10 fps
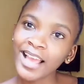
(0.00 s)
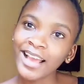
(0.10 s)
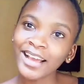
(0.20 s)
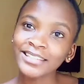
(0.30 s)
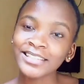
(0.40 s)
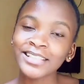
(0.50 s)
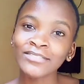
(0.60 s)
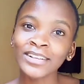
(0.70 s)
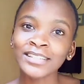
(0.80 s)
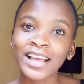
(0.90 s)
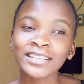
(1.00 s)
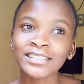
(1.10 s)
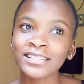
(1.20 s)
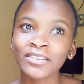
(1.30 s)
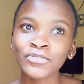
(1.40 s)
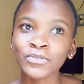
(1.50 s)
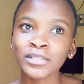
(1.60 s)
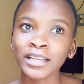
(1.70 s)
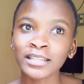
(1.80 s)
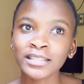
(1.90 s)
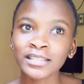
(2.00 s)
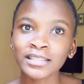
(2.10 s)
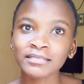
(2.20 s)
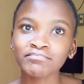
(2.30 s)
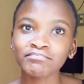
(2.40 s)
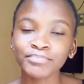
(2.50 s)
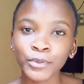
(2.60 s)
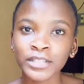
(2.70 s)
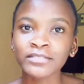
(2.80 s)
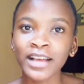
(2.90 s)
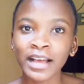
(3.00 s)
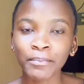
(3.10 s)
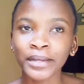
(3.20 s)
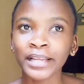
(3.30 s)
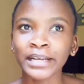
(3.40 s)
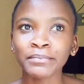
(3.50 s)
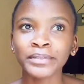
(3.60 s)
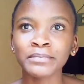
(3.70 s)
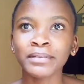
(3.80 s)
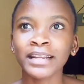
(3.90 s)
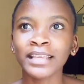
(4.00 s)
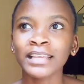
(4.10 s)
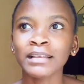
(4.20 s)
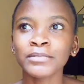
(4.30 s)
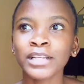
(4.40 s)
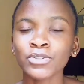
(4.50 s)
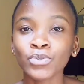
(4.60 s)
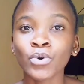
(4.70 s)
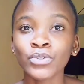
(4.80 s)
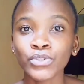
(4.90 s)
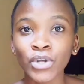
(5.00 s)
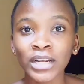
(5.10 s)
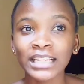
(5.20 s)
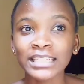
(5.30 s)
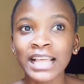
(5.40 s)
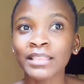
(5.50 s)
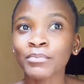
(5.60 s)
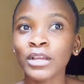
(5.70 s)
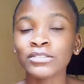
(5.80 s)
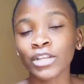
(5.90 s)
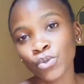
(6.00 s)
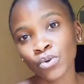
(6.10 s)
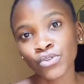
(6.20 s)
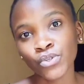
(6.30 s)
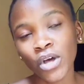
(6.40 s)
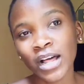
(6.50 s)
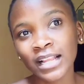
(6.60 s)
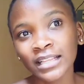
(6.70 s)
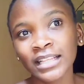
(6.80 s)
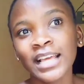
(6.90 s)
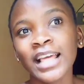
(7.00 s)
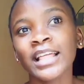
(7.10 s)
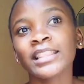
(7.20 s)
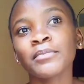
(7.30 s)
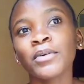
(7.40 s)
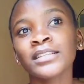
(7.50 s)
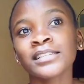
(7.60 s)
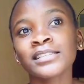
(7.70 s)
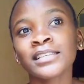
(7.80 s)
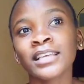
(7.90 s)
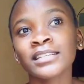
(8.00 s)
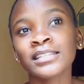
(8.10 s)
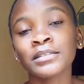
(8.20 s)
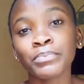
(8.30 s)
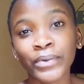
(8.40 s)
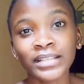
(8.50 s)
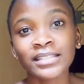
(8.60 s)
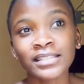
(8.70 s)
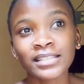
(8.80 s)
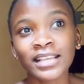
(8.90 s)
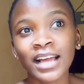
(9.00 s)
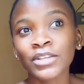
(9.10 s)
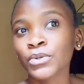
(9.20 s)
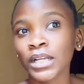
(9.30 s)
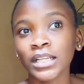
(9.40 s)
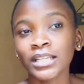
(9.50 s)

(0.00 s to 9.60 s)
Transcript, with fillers: I just have I, just have to let whatever happen happen. But again, I'm trying to control it, and the more I try to control, the more I just get depressed. Actually,